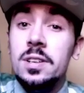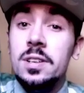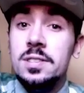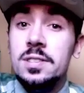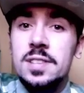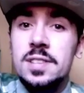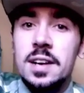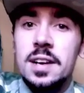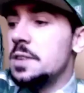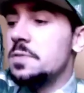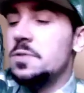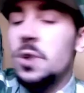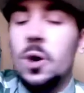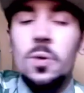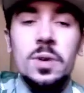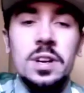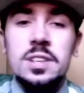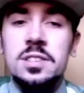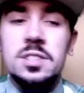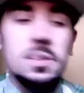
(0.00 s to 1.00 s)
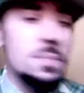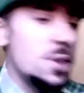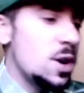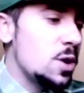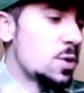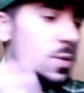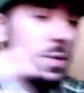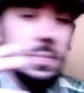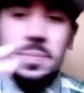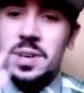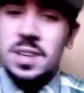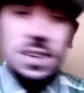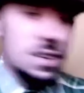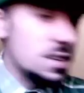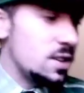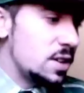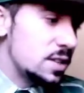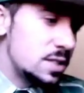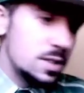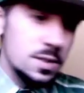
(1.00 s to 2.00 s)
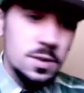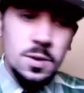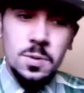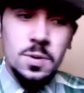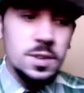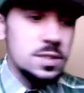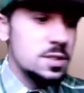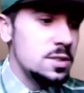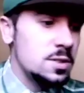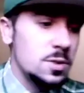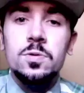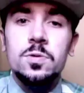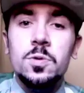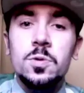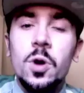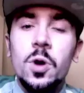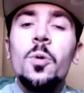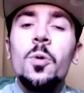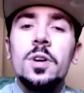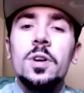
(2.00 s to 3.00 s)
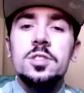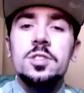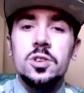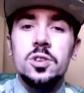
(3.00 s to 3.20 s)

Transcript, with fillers: instead of going in tomorrow and being like, oh, I don't know what to do. You know what to